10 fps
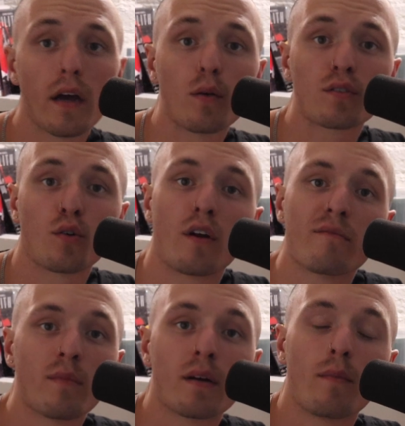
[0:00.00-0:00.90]
Hey, what's going on,
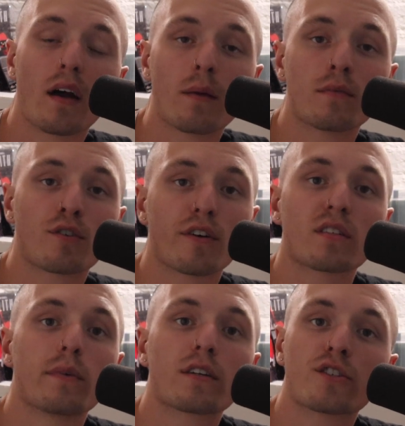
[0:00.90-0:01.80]
everybody? My name is
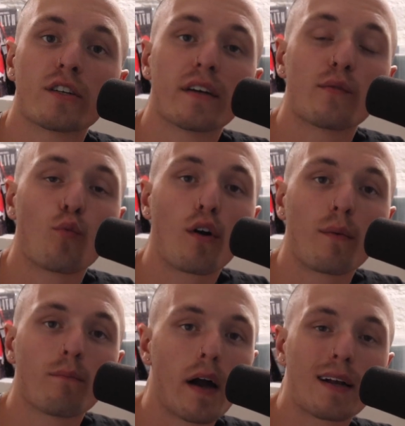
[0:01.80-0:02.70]
Chris Makes Shit, and
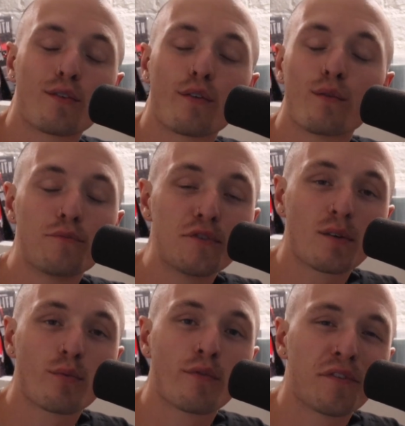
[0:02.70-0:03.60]
welcome back to another
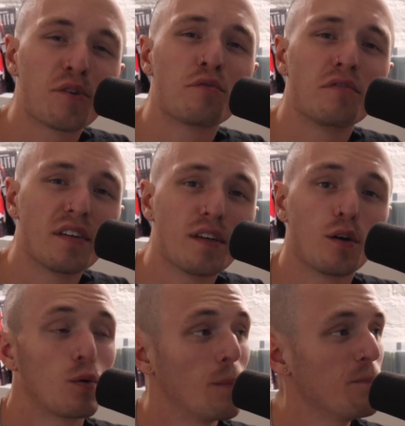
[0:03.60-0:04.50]
music review
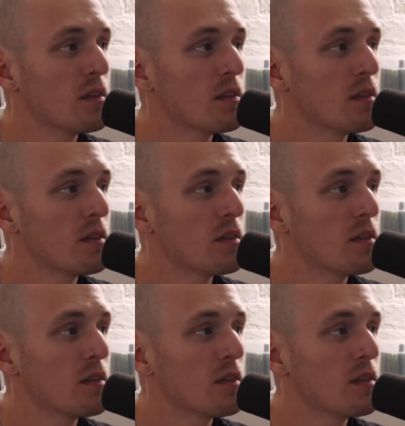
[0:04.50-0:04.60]
video.